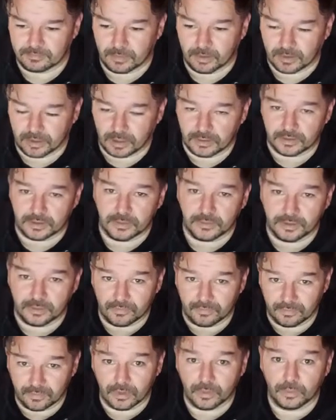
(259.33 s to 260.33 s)
continuity
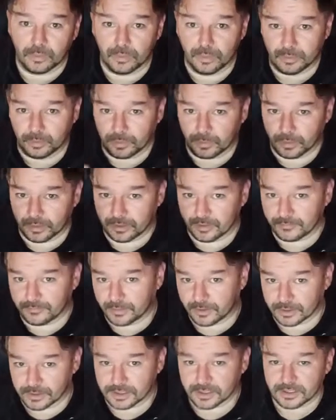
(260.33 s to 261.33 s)
flow with, with the
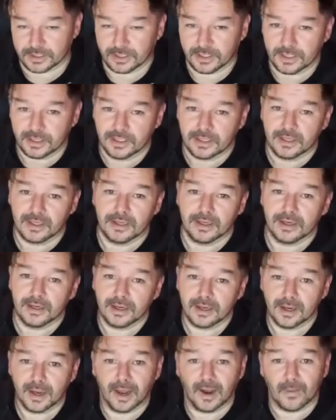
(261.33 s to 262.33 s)
first.
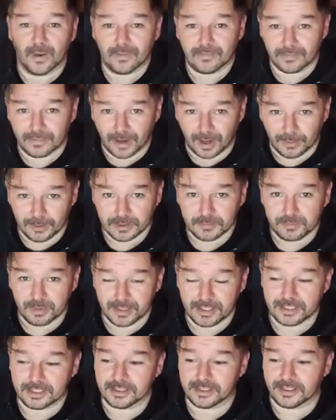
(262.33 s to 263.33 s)
However, I was
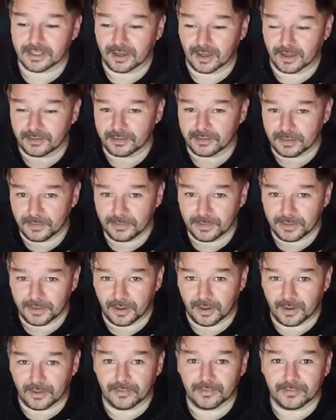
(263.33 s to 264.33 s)
basing the continuity
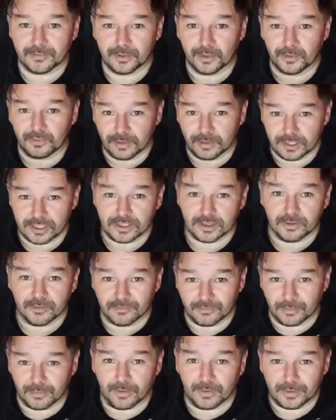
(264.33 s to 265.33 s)
of the original
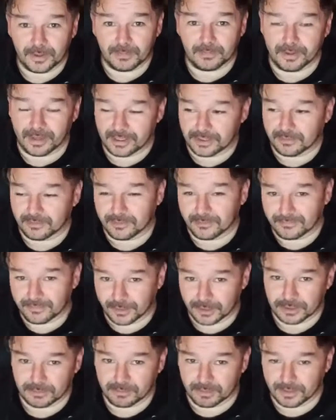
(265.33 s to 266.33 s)
400 page of the
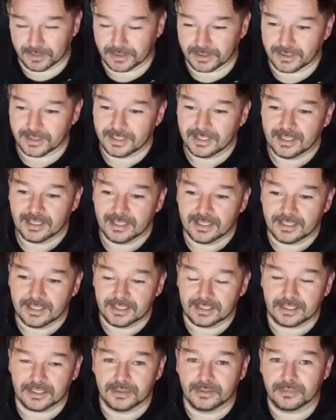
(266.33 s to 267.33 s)
first book,
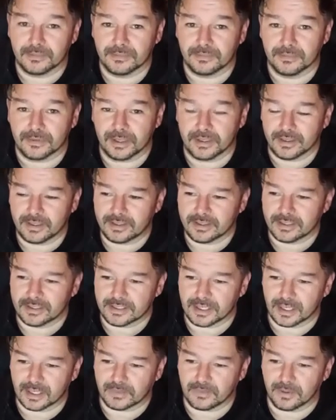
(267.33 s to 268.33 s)
so I think the
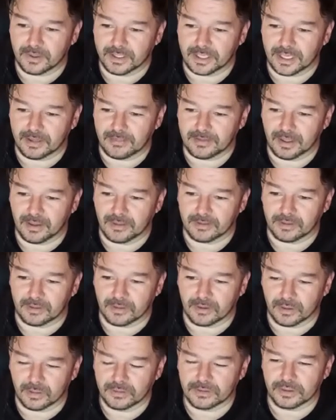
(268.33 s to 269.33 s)
second one came down to
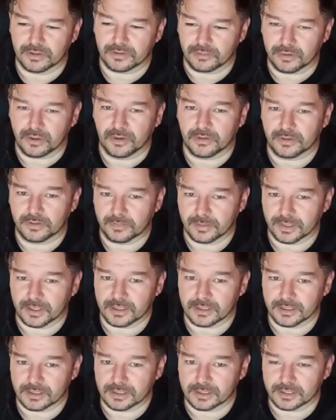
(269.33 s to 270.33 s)
close to 300
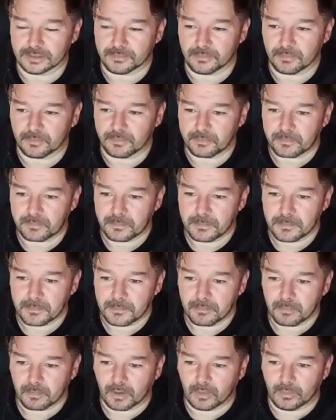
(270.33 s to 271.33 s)
pages,
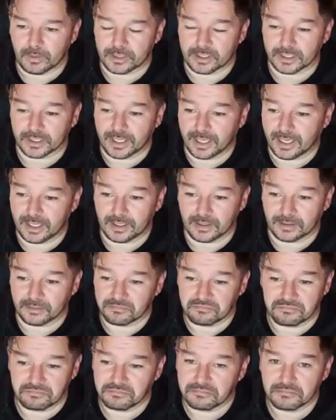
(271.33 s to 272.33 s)
which again
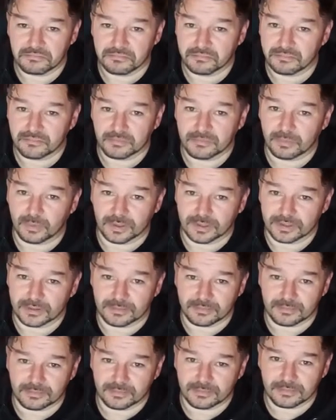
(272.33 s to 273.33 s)
wasn't
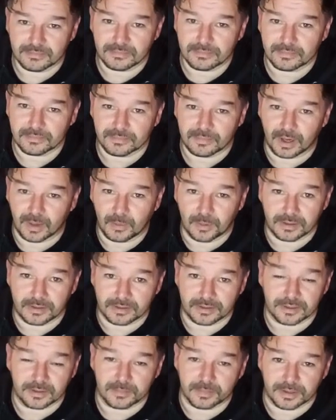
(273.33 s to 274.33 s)
what I wanted
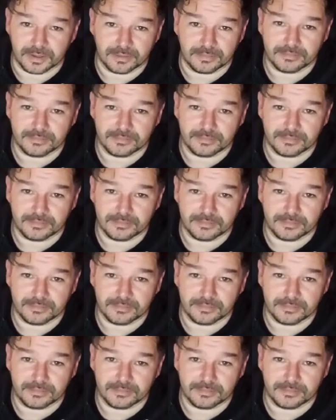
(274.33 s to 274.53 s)
it to be.